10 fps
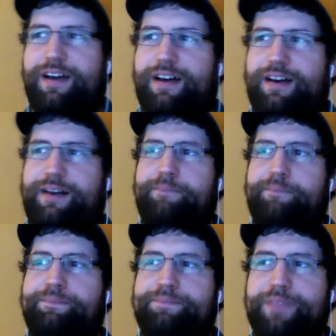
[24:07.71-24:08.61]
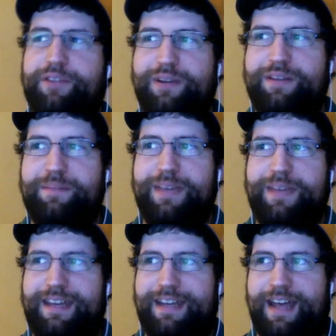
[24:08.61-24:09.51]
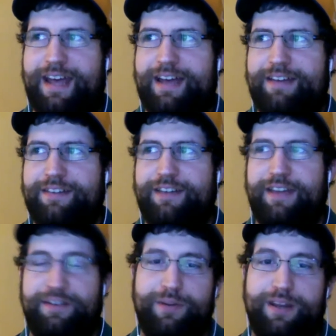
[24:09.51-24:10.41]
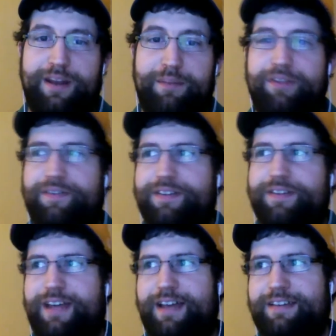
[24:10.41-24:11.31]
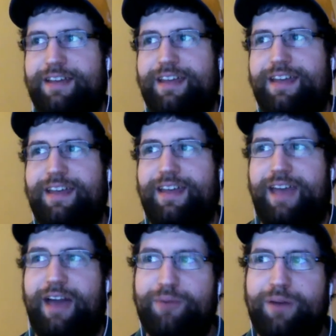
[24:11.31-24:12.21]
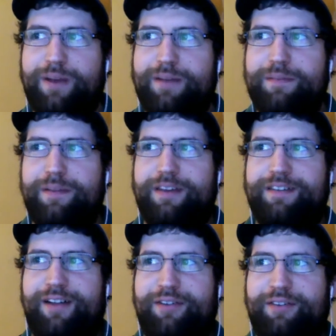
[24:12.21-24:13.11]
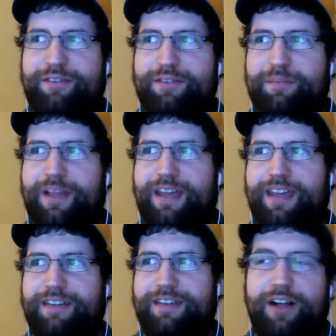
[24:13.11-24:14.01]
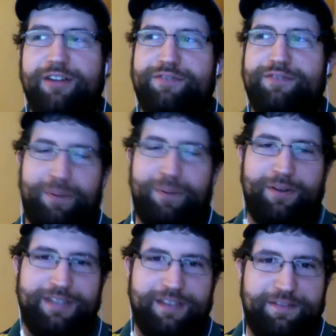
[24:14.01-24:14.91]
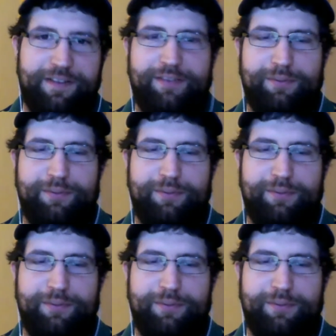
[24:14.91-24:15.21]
Tweeted me and tweeted at both of us and asked, how do I win $1 million playing college football DFS?